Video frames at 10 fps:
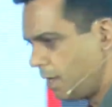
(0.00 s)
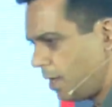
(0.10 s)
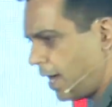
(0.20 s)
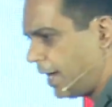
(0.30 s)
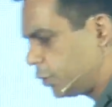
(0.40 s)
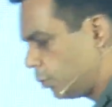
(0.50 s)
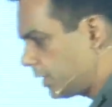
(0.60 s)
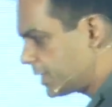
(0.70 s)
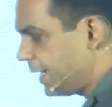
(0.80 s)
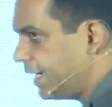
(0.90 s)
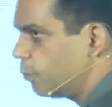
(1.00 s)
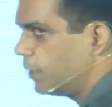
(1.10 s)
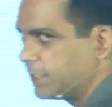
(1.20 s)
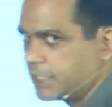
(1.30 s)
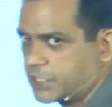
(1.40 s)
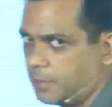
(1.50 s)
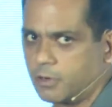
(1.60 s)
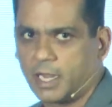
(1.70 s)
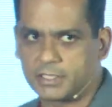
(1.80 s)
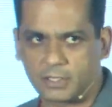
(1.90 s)
And towards the end, we'll just
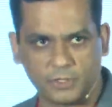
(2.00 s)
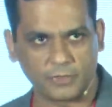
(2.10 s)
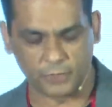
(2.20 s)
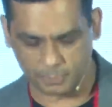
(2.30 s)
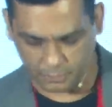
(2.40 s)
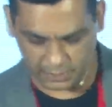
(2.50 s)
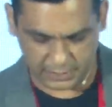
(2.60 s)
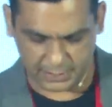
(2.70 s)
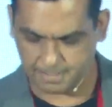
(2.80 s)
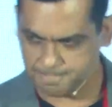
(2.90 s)
summarize it with a few points.